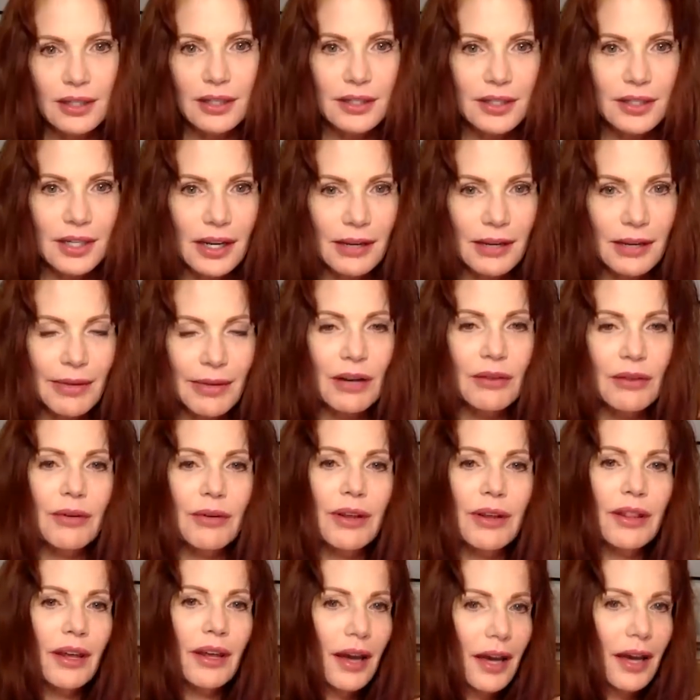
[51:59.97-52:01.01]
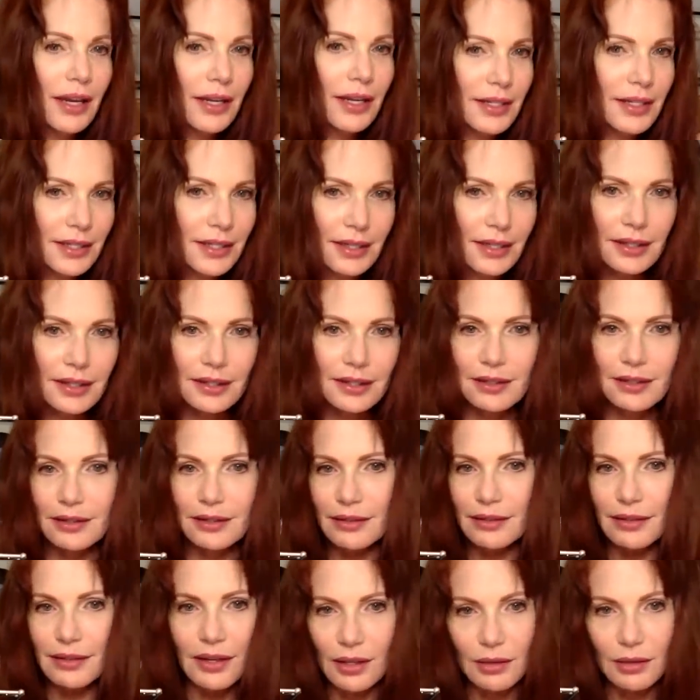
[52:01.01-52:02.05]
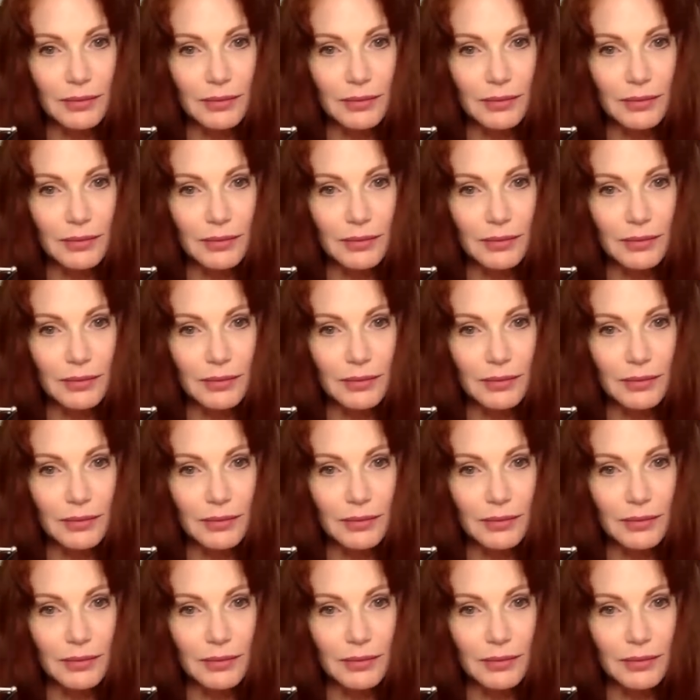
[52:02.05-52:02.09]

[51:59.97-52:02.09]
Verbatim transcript: the documentary with us and other